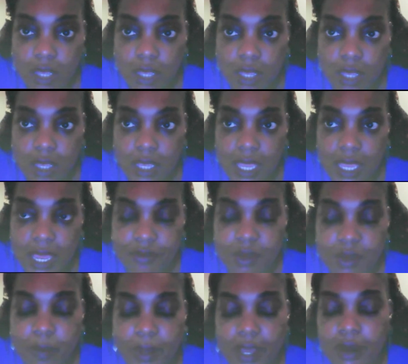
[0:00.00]
every
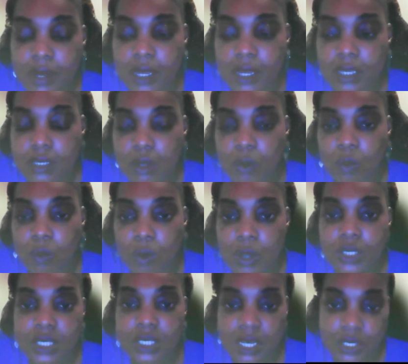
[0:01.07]
parent
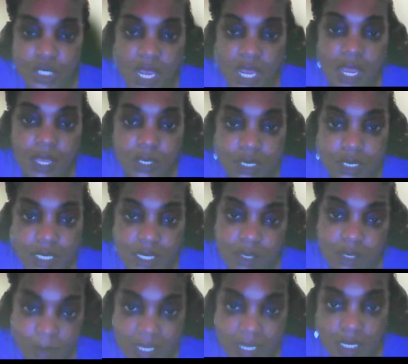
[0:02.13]
wants their child to get
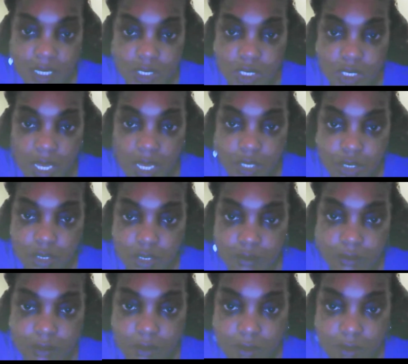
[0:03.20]
the best education.